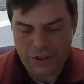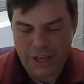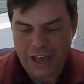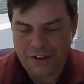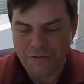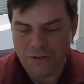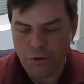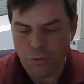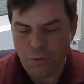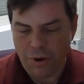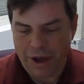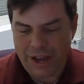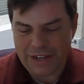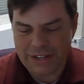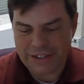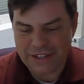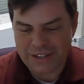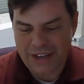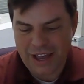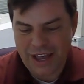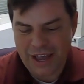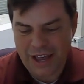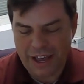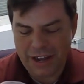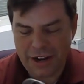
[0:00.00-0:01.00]
they have a white
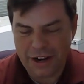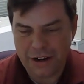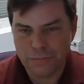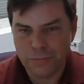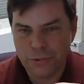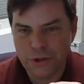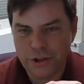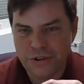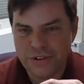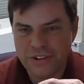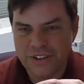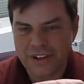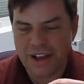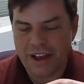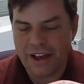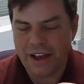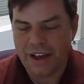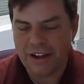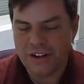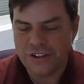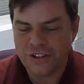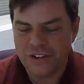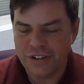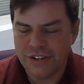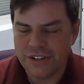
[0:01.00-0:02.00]
side and a blue
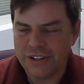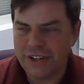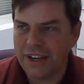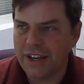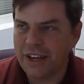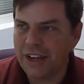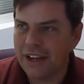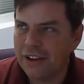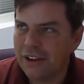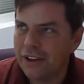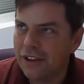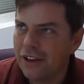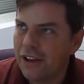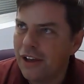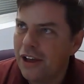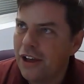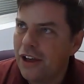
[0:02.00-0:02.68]
side, as you see.